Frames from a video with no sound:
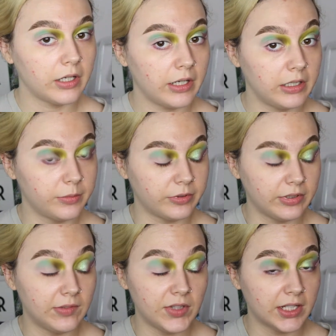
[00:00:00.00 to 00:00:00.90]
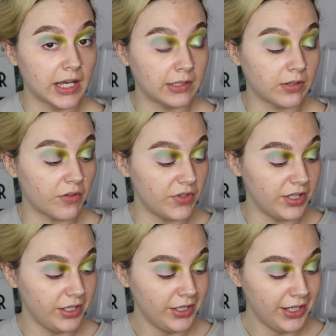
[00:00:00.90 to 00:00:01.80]
I'm living, I love
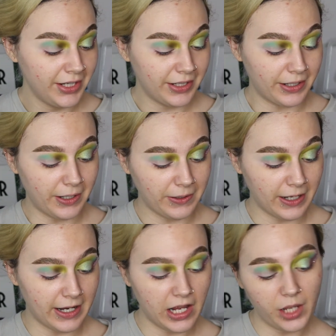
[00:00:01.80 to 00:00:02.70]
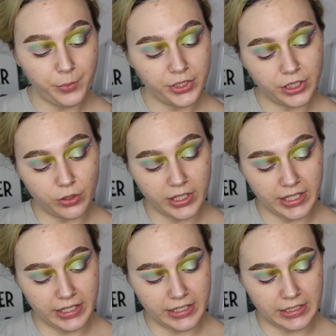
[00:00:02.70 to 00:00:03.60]
it. Alright, I'm going to go
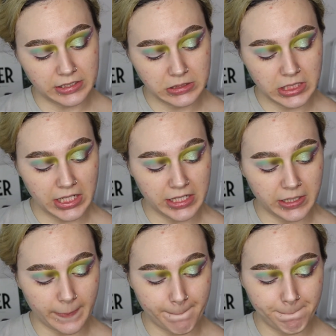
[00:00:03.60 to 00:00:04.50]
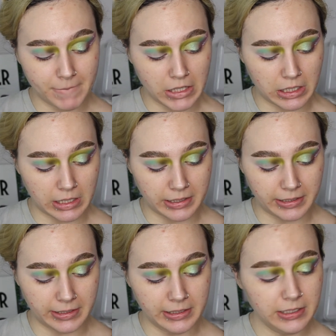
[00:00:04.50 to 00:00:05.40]
ahead and take
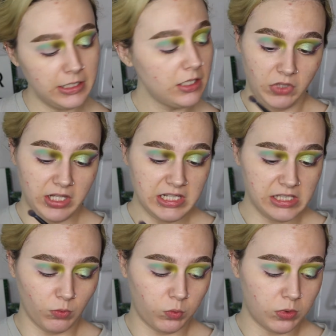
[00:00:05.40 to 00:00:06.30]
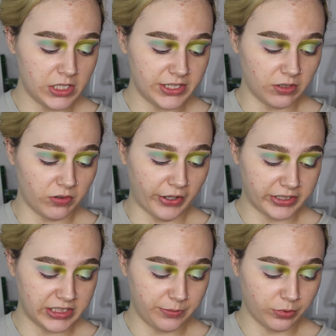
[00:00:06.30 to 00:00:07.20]
my, this was a
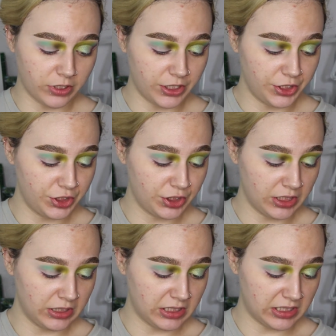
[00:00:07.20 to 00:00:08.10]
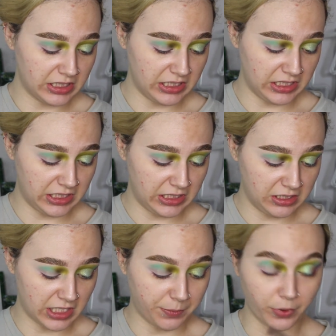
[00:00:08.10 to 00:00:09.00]
Luxie brush. It's the
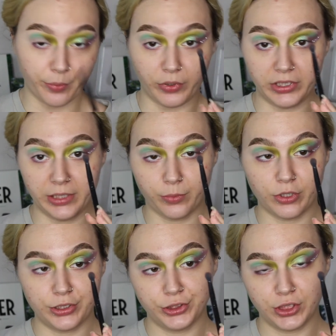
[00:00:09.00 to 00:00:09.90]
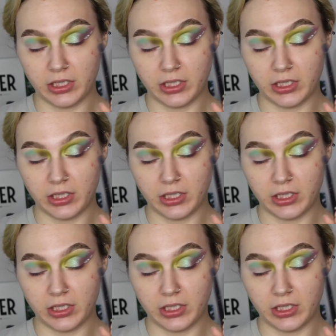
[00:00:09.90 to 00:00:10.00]
tapered blending brush.